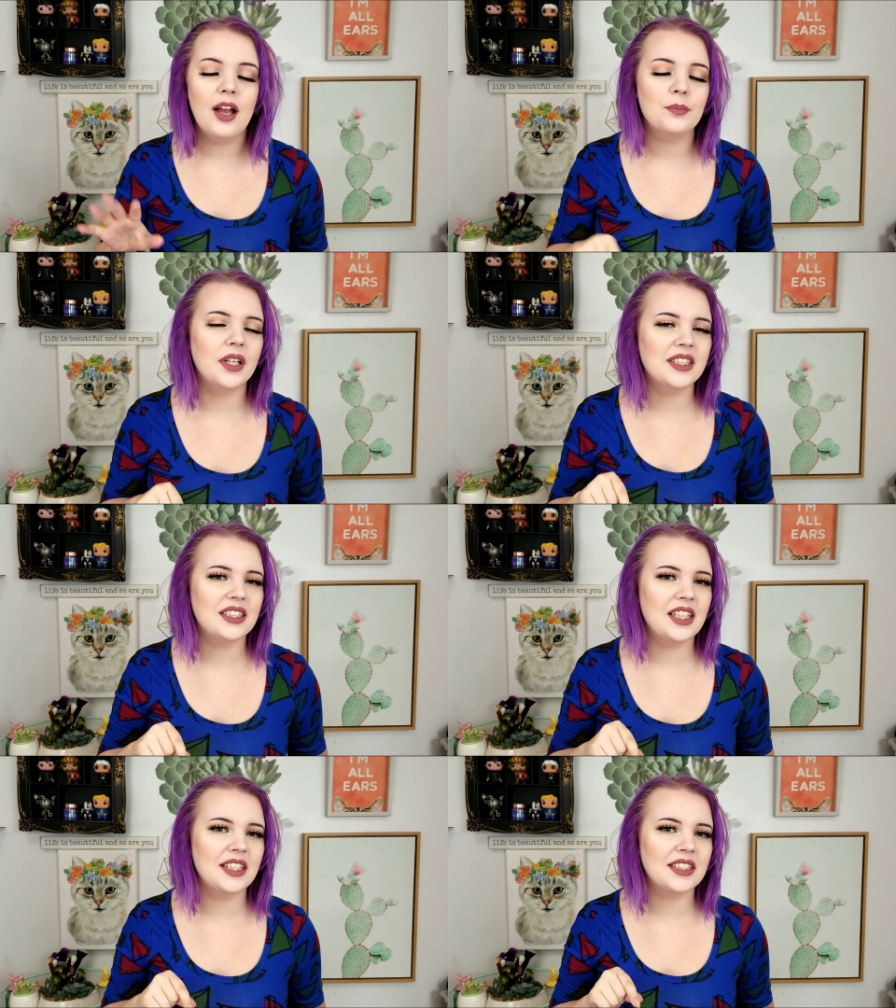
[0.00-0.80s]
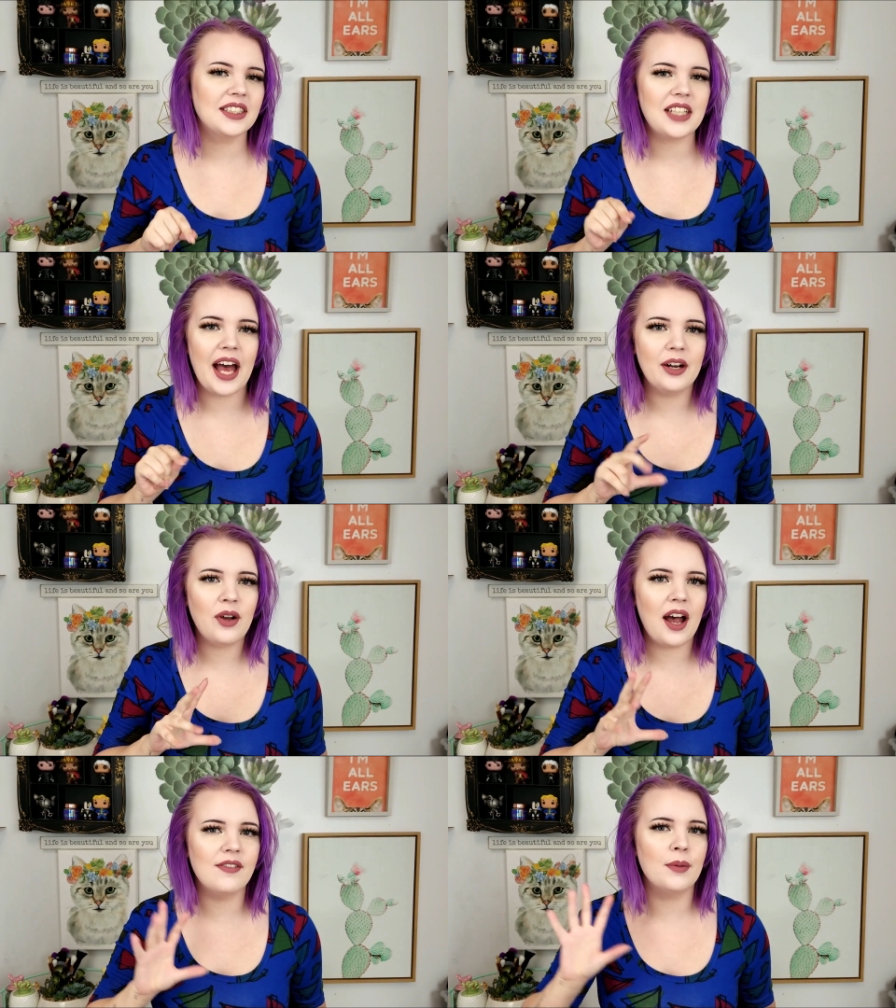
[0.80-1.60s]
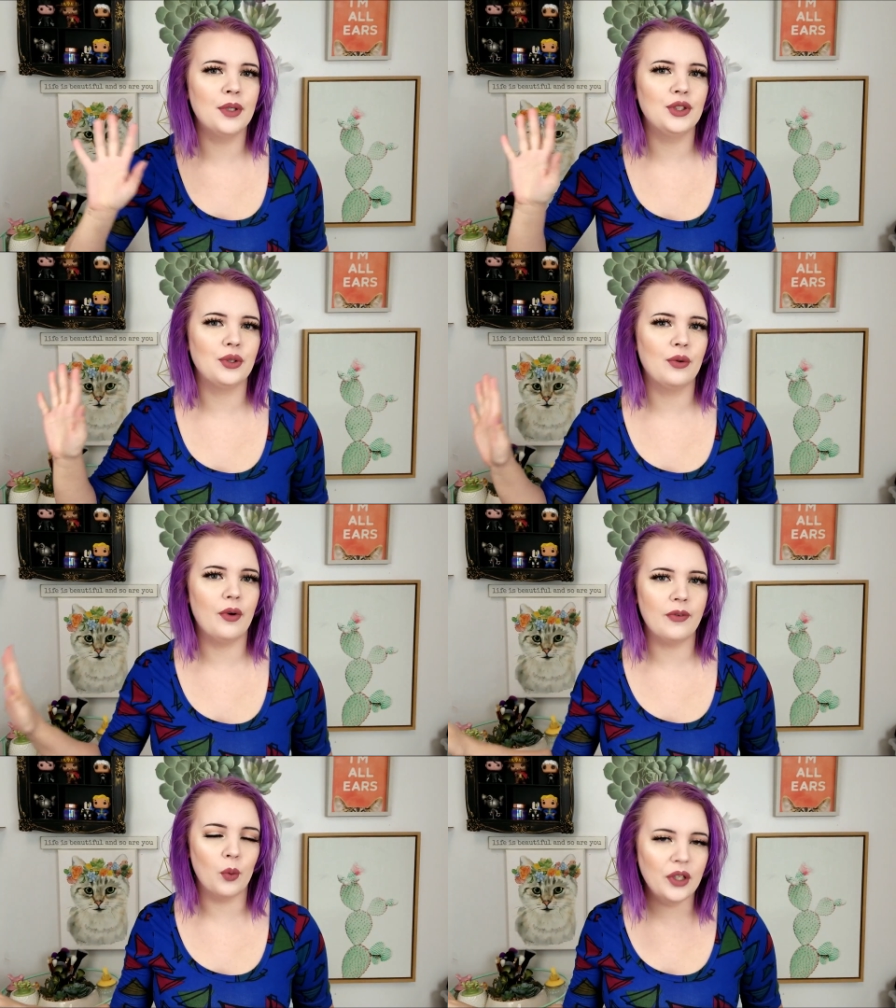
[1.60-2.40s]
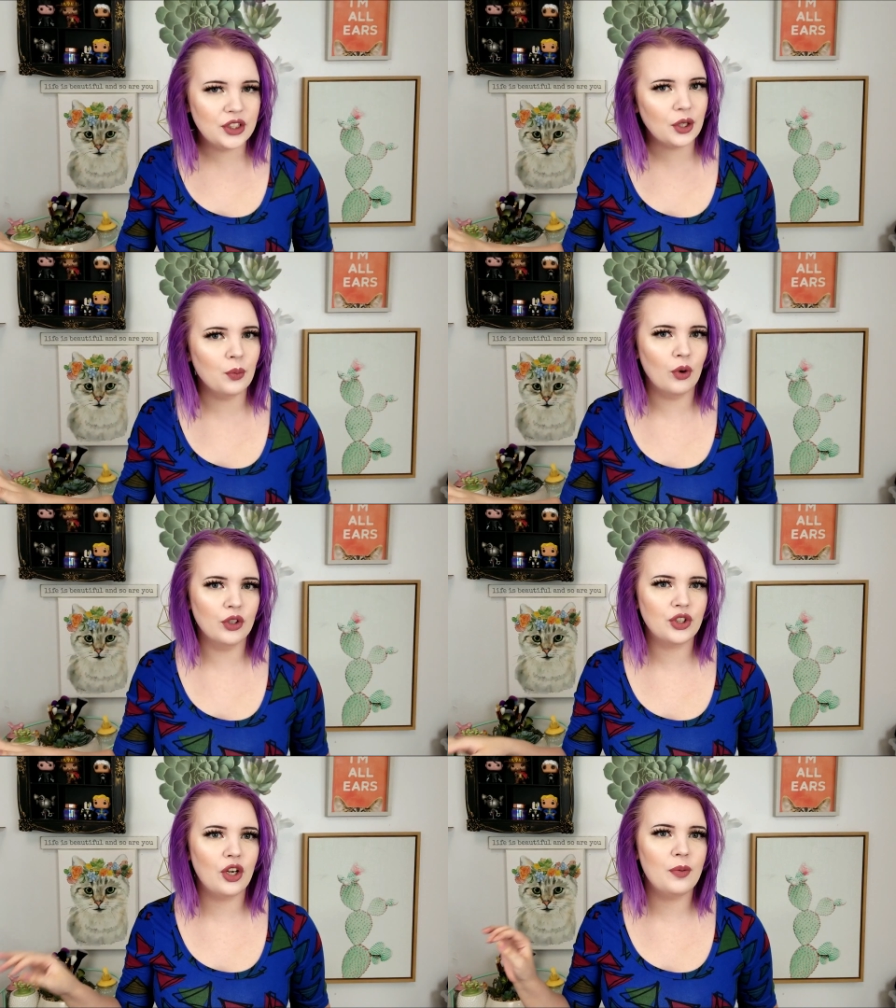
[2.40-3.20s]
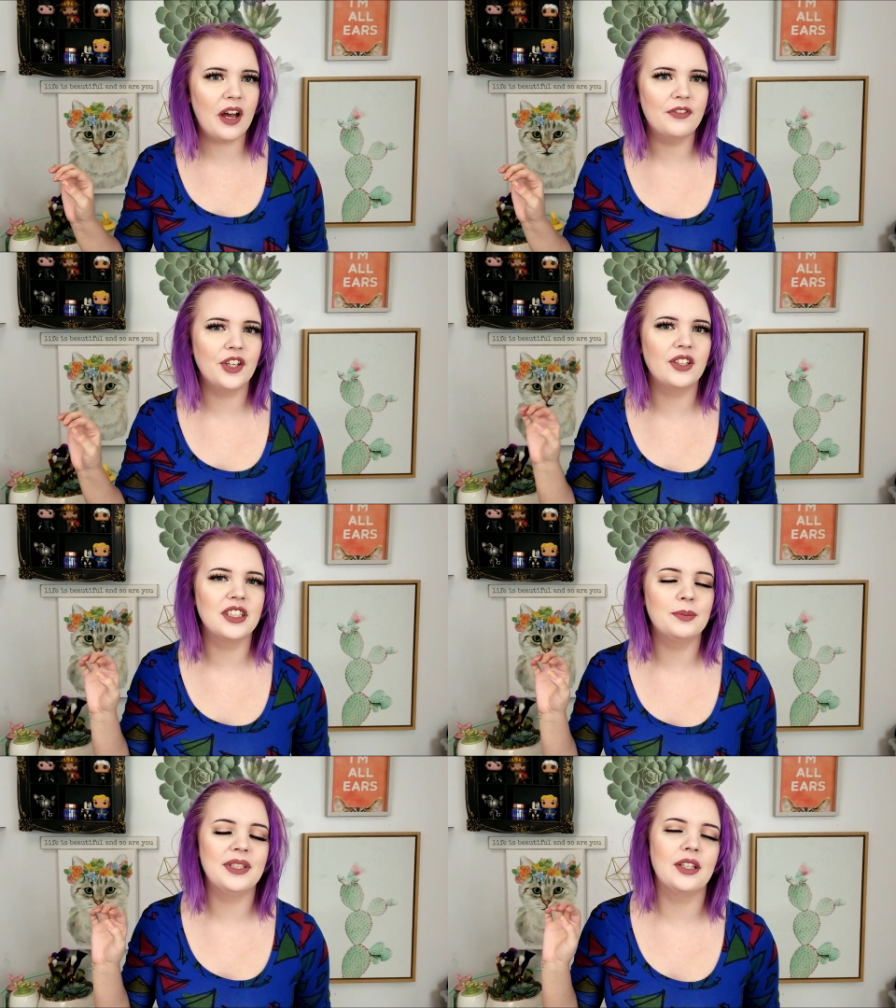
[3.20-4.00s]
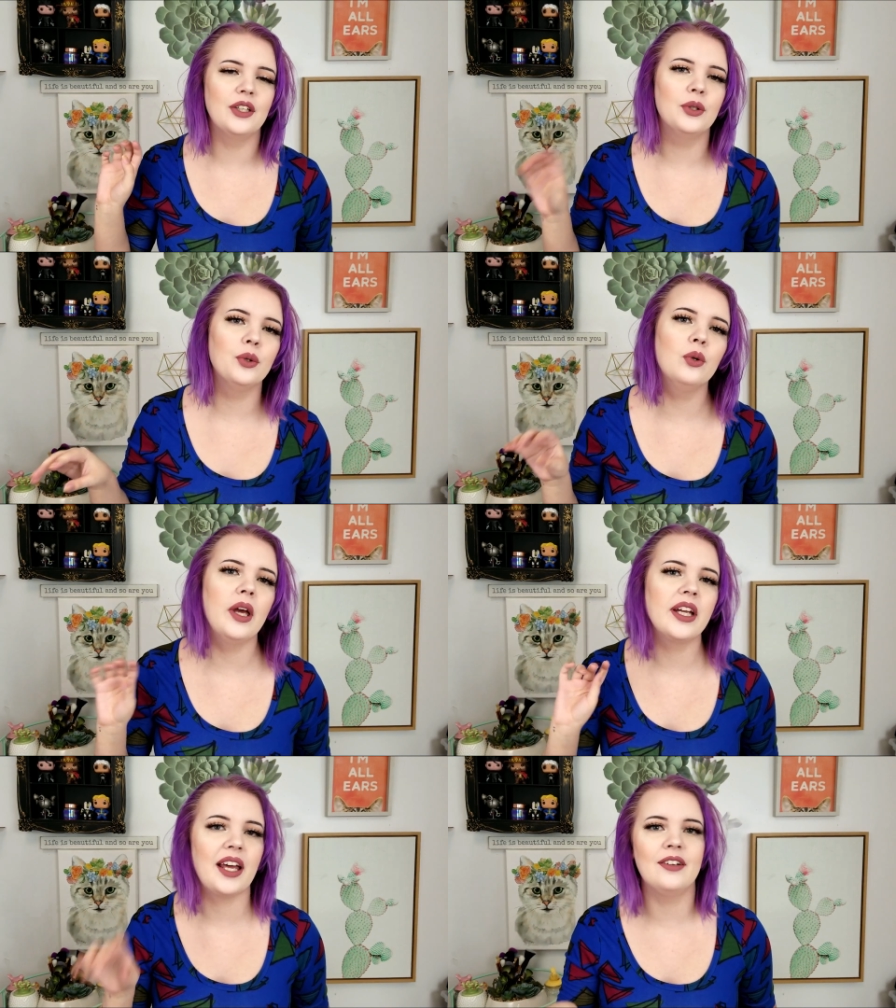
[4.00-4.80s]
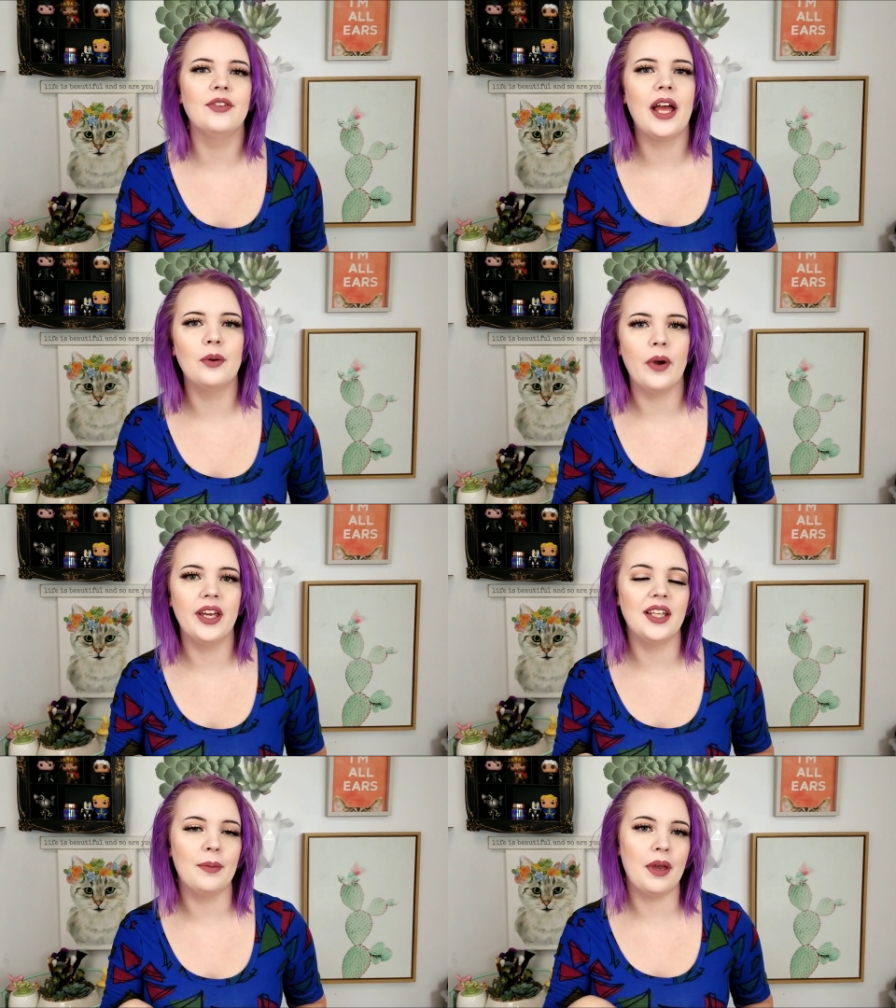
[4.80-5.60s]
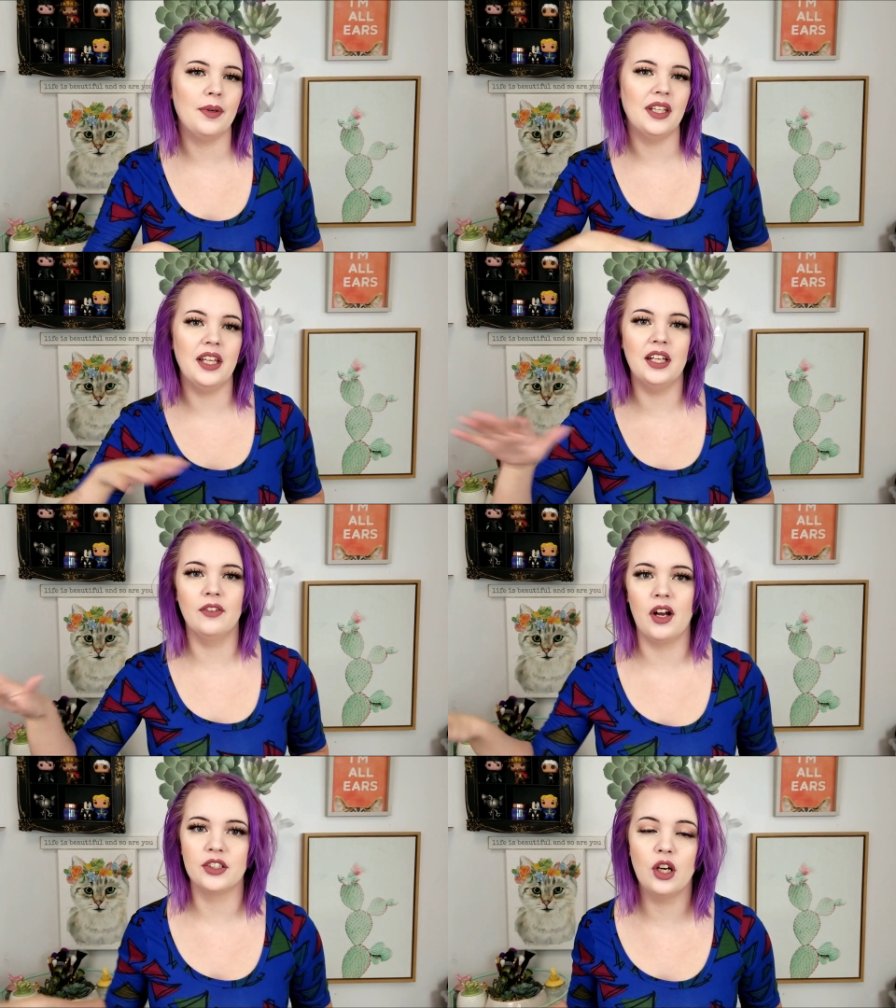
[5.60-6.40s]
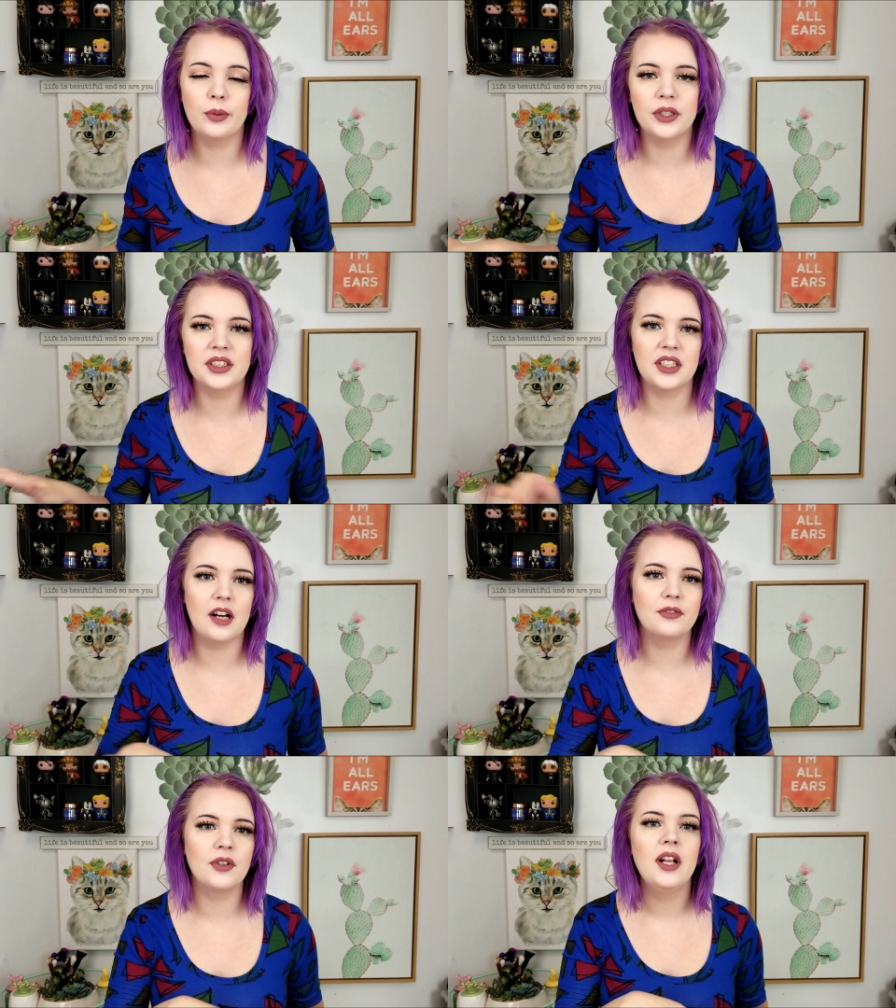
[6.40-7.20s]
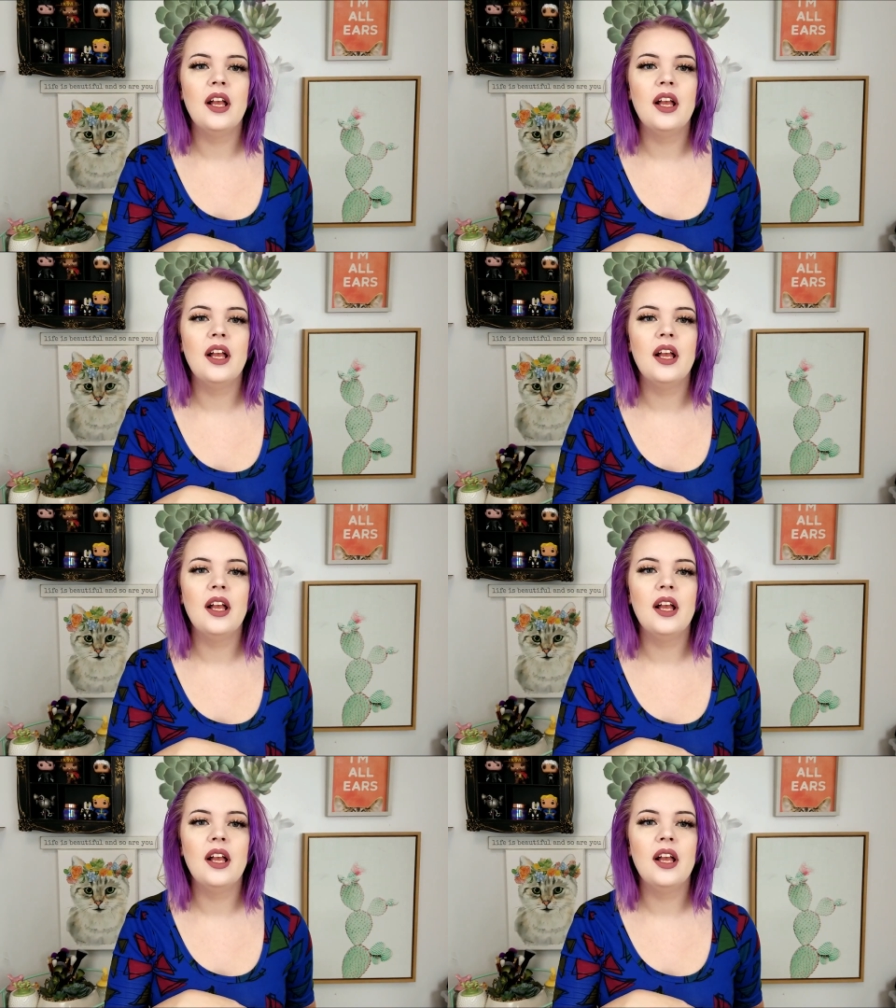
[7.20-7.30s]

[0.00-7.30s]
but since I don't have that much of a winter wardrobe, I figured this would be something cool and kind of lightweight that maybe in the end of October and stuff,